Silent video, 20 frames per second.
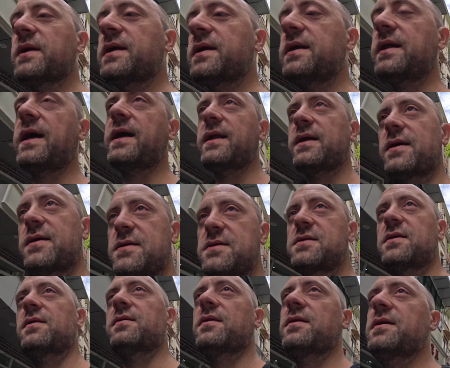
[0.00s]
but he had
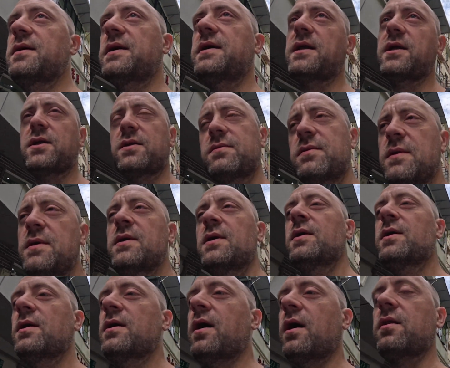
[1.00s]

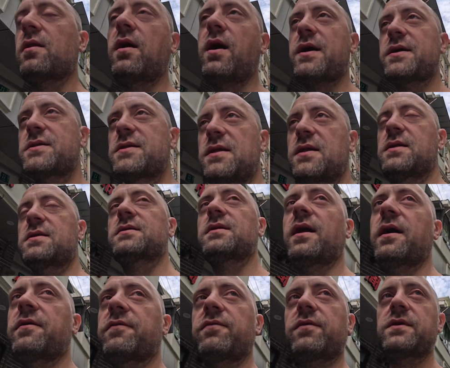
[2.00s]
a loss in
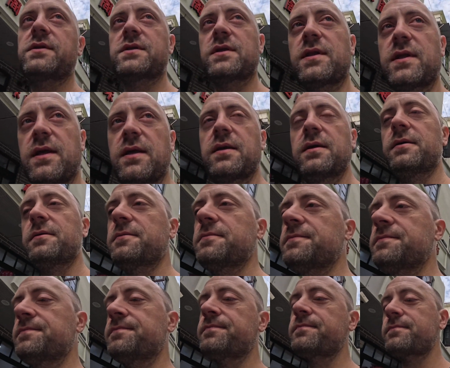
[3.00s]
his life recently.
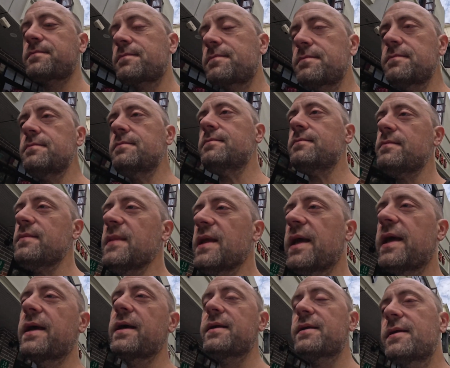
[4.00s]

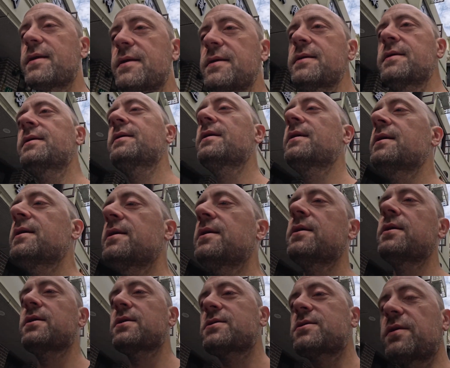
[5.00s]
And
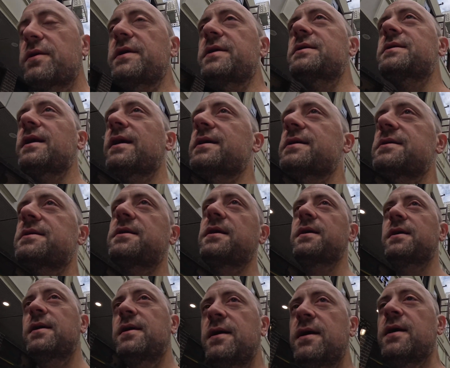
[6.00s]
so he
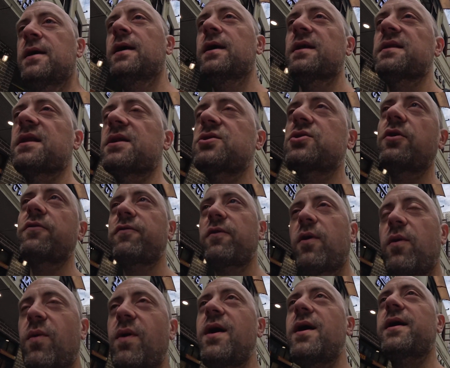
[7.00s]
says, let's
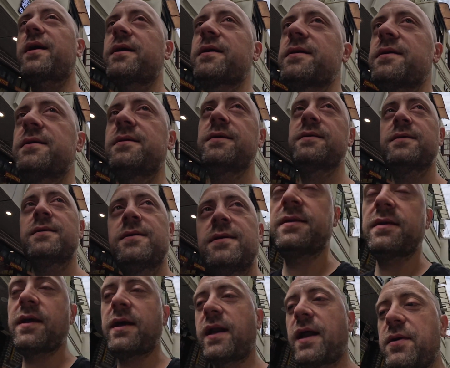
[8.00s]
go for a walk.
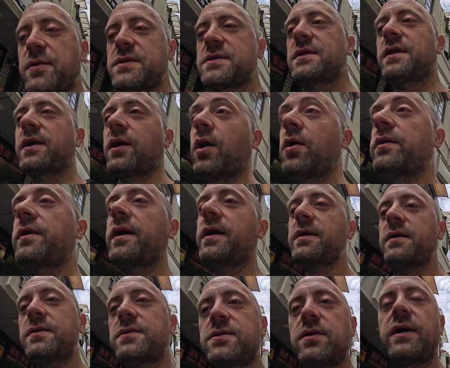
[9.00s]
And I was like,
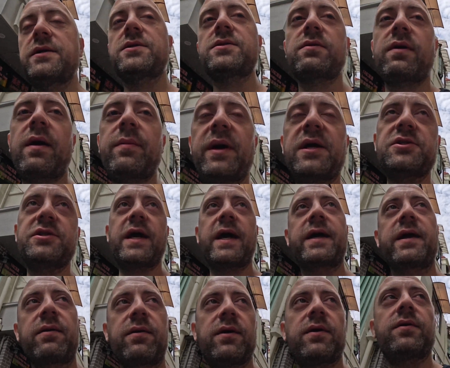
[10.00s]
okay. So I just grabbed my
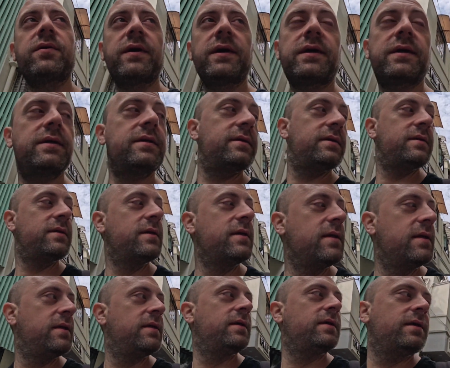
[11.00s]
jacket real quick.
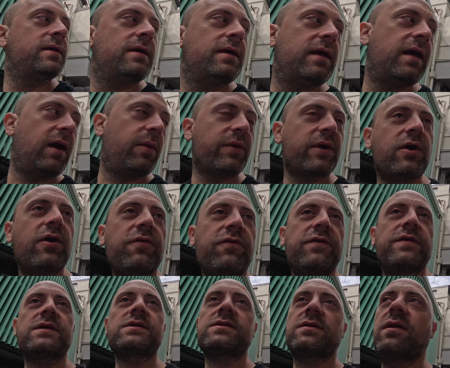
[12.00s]
And we
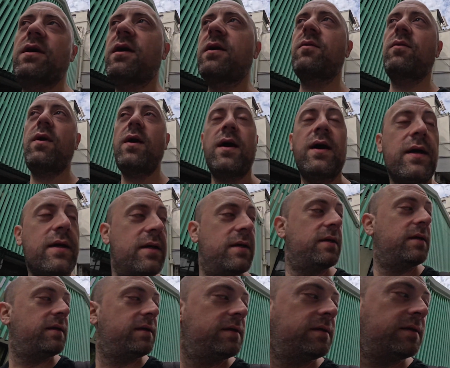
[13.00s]
go for this long walk